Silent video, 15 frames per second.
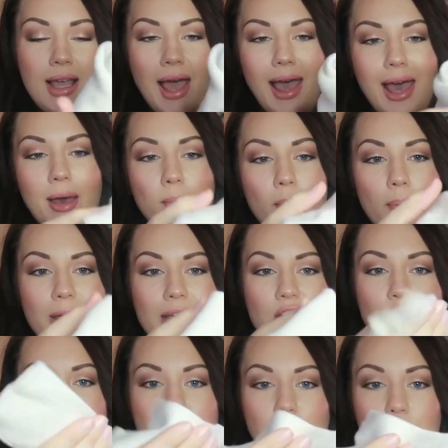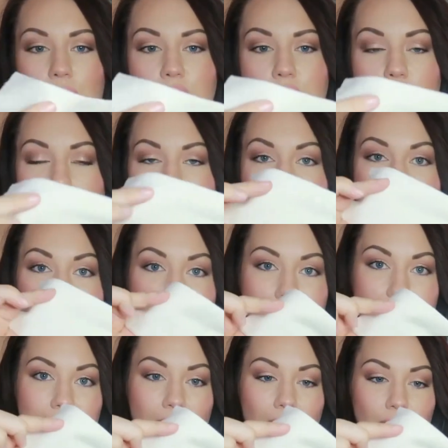but it's so soft, and then it's
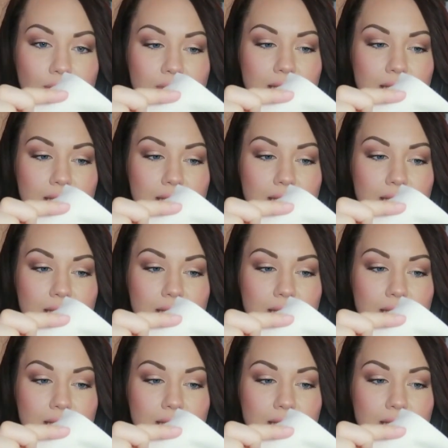cuffed